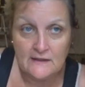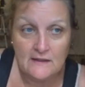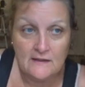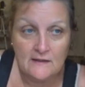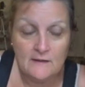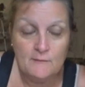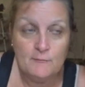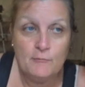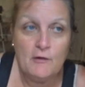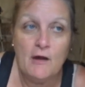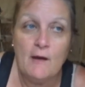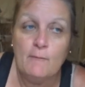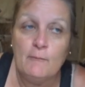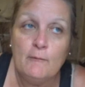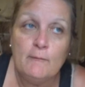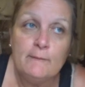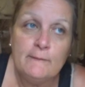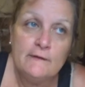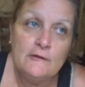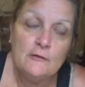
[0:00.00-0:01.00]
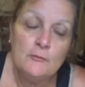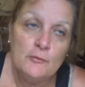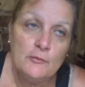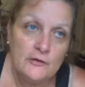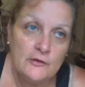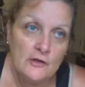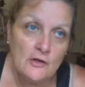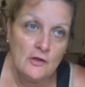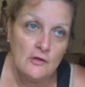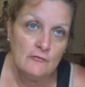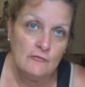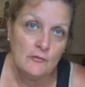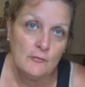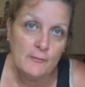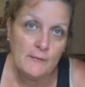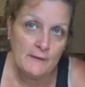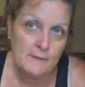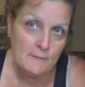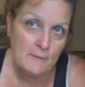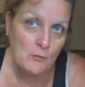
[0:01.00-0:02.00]
I probably will put it over
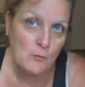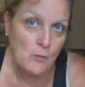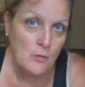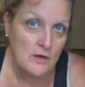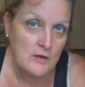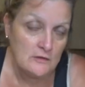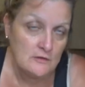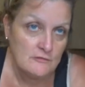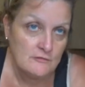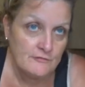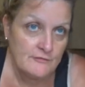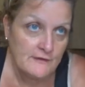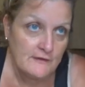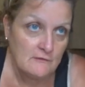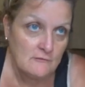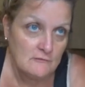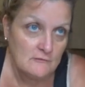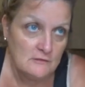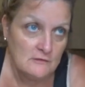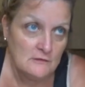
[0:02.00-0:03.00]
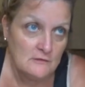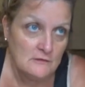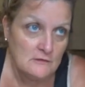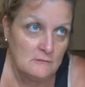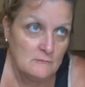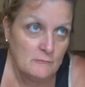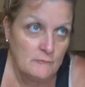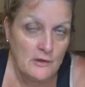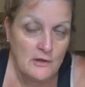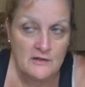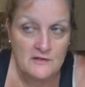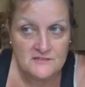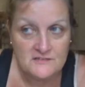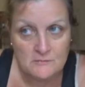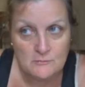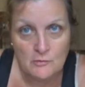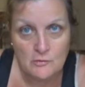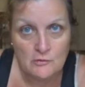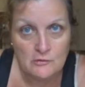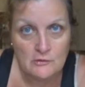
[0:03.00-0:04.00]
by my water fountain probably
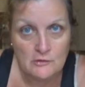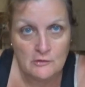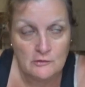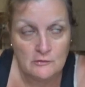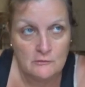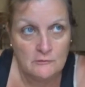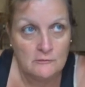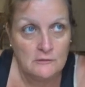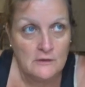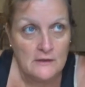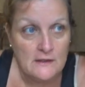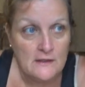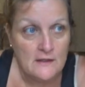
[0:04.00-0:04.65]
tomorrow